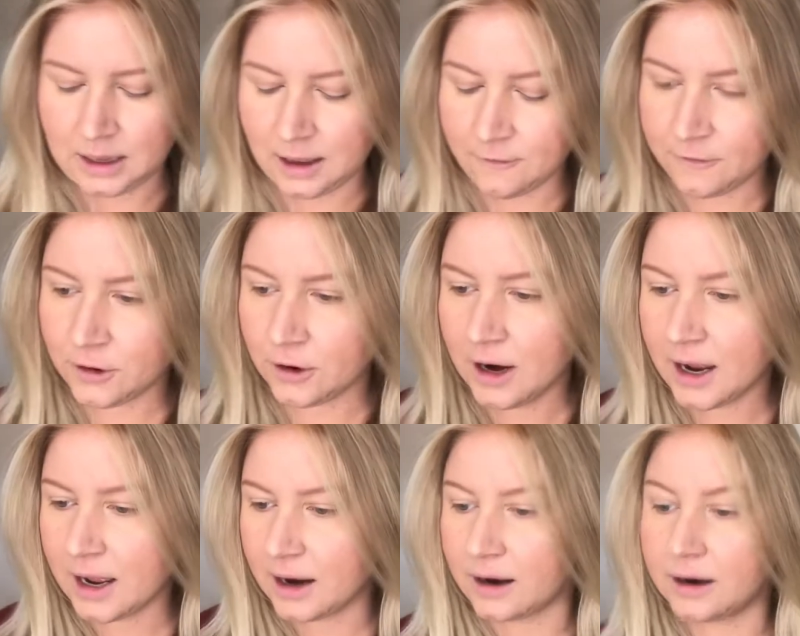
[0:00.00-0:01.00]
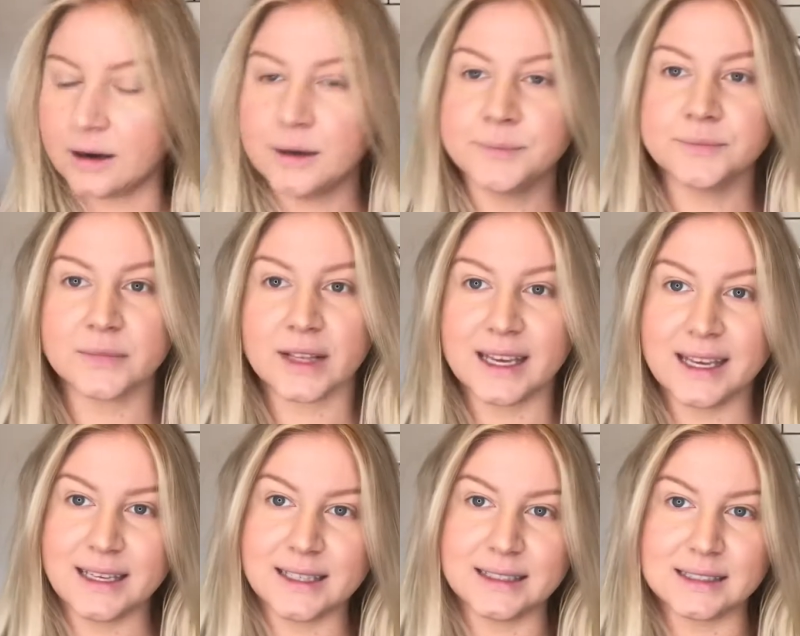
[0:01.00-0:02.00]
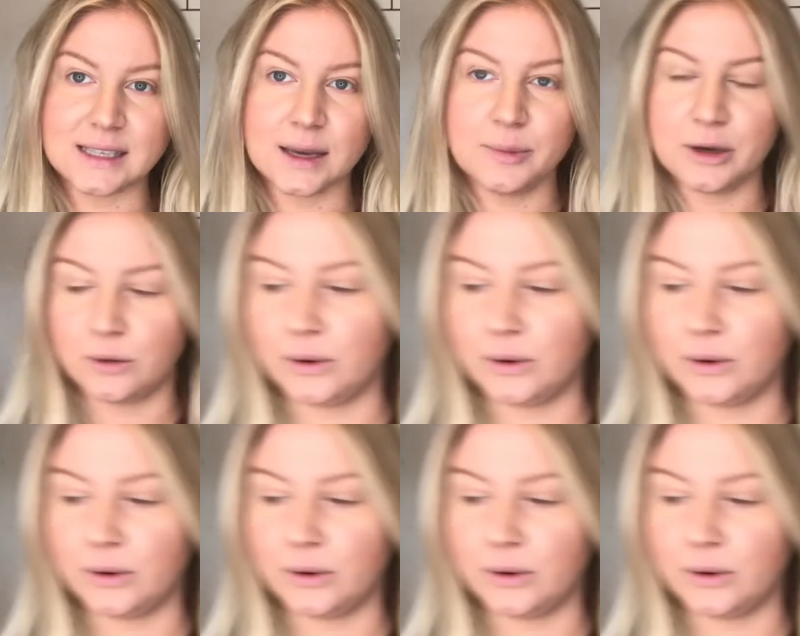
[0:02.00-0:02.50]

If your hair is a bit